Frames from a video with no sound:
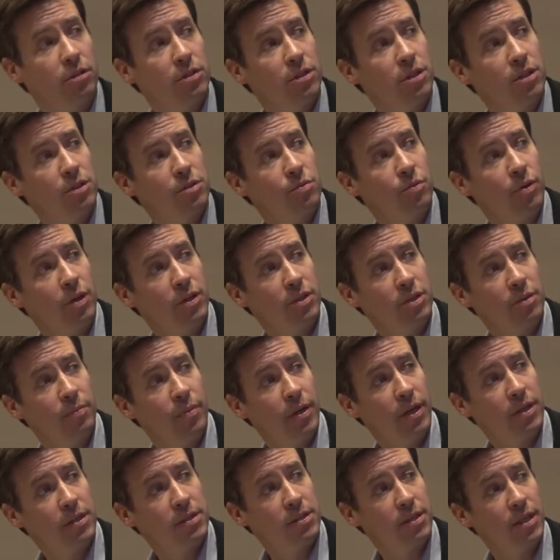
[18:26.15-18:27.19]
It says, "Want to
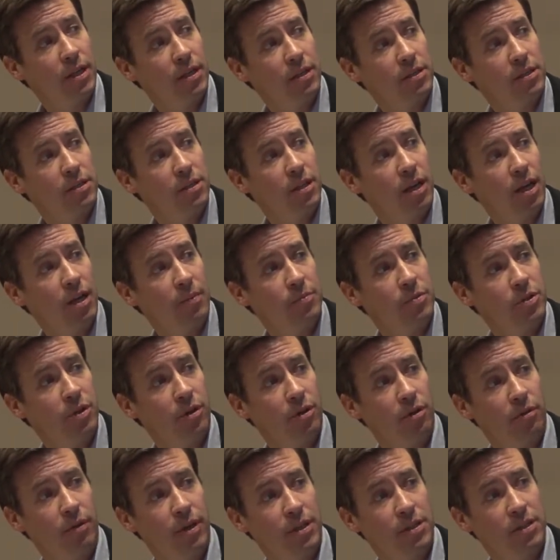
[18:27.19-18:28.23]
buy sex, cops
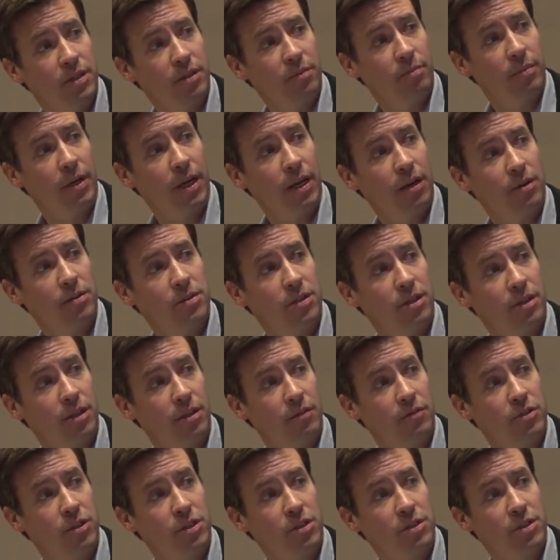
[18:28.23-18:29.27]
are arresting buyers that
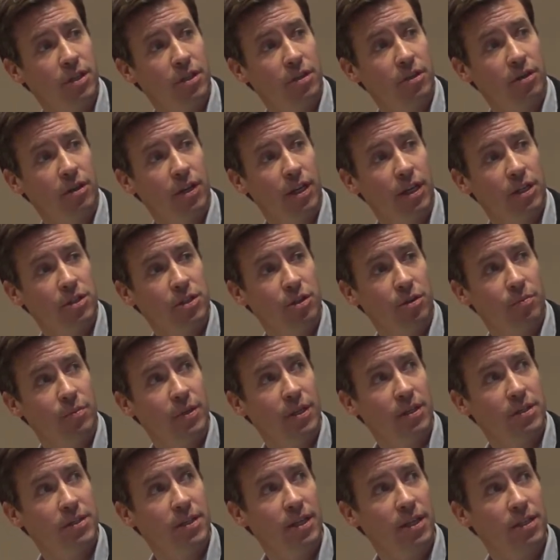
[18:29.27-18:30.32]
if she's underage, you'll
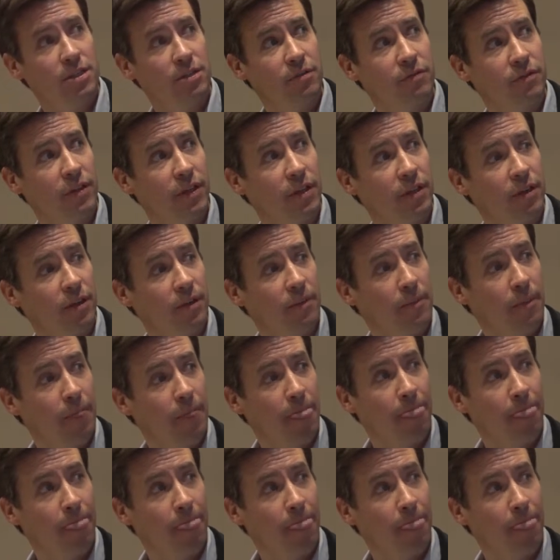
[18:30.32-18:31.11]
be a sex offender."